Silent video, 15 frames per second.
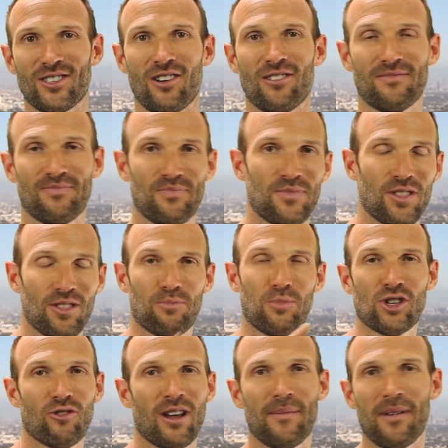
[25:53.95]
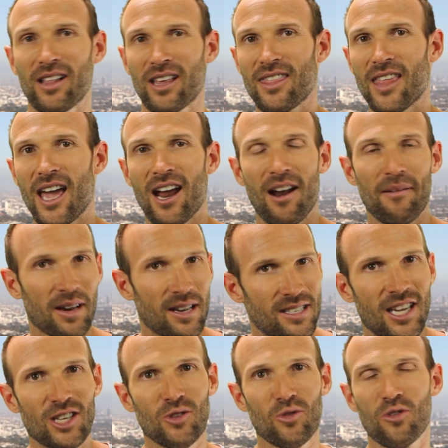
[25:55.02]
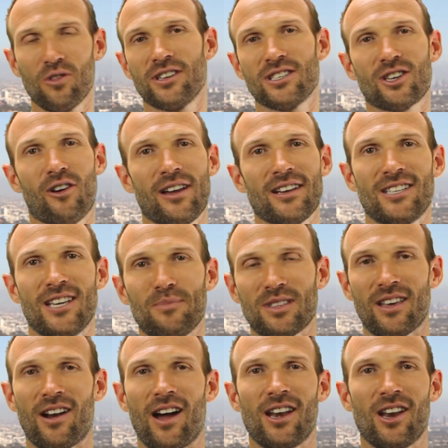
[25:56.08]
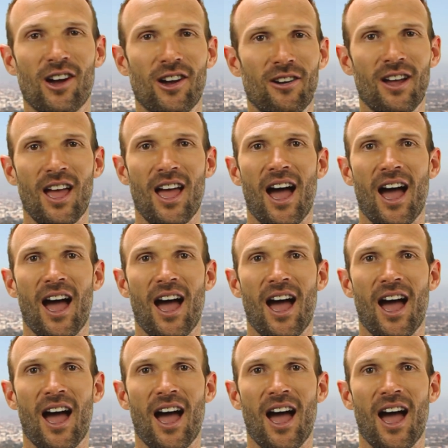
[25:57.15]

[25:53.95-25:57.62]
So put your email in there. I'm going to send you all these great tips that I know,